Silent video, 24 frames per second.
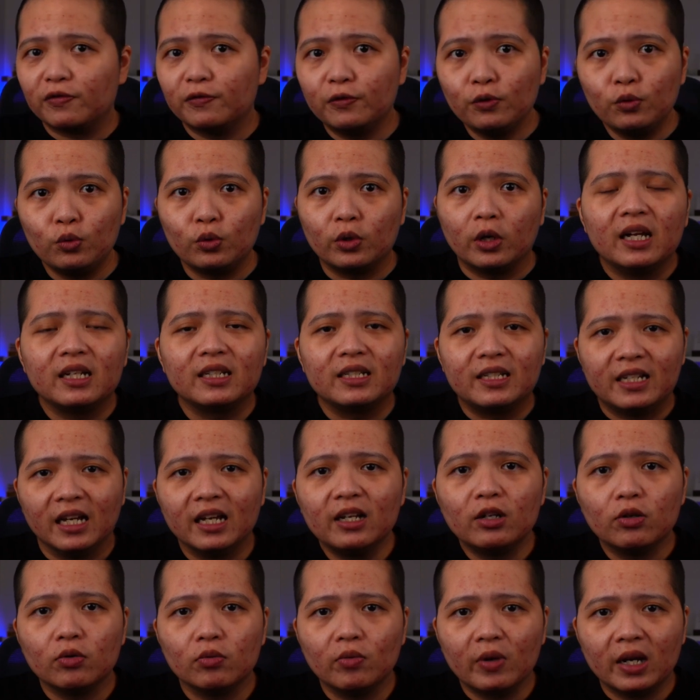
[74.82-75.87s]
food, and
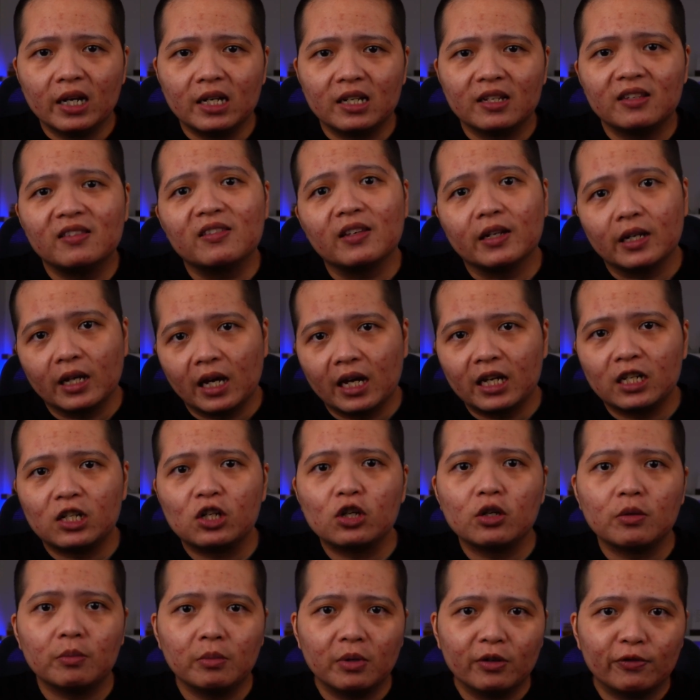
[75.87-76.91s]
get it ready the
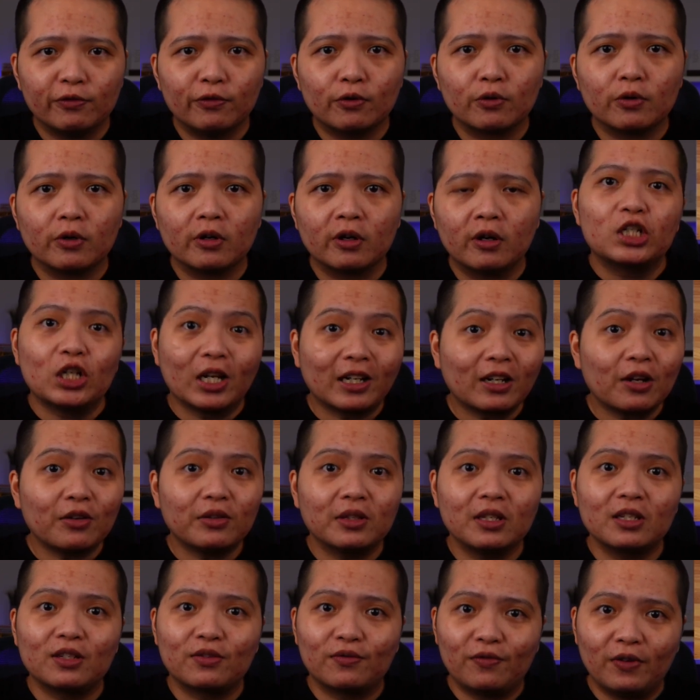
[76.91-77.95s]
night before. Check out
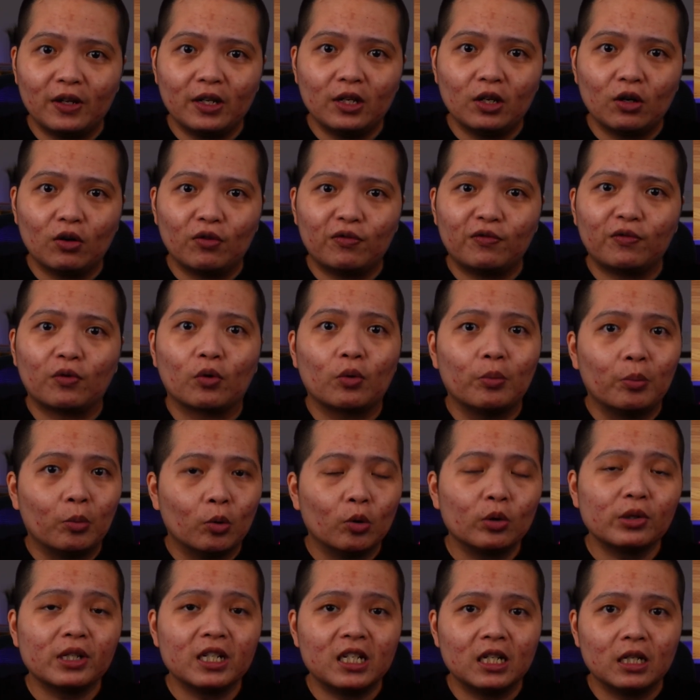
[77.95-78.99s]
this video for
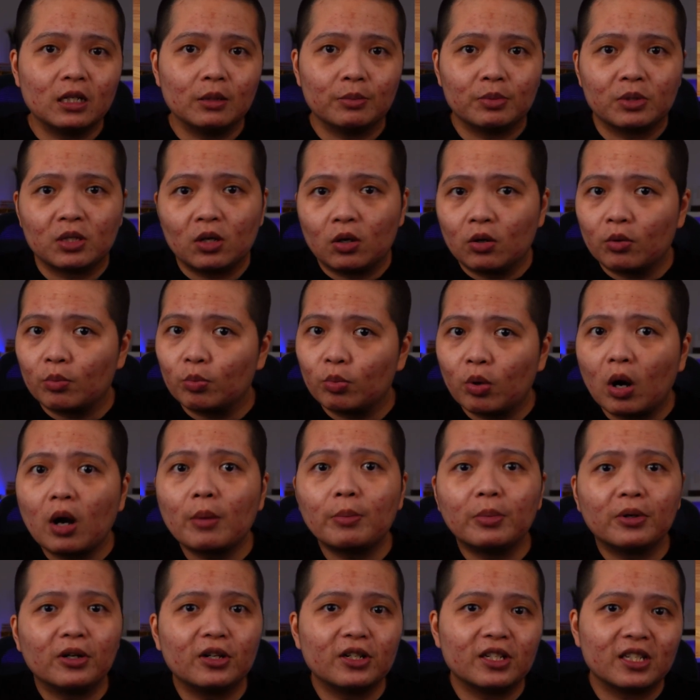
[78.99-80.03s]
more tips on
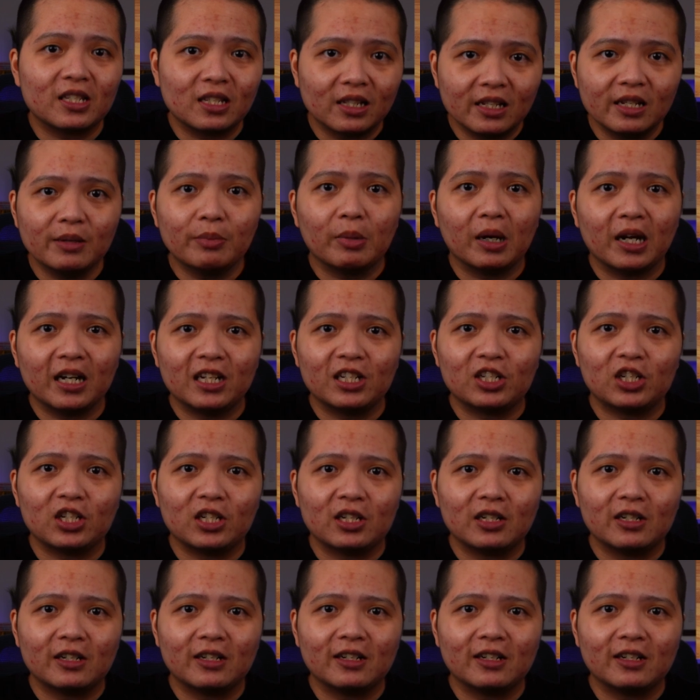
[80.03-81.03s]
proper sleep hygiene.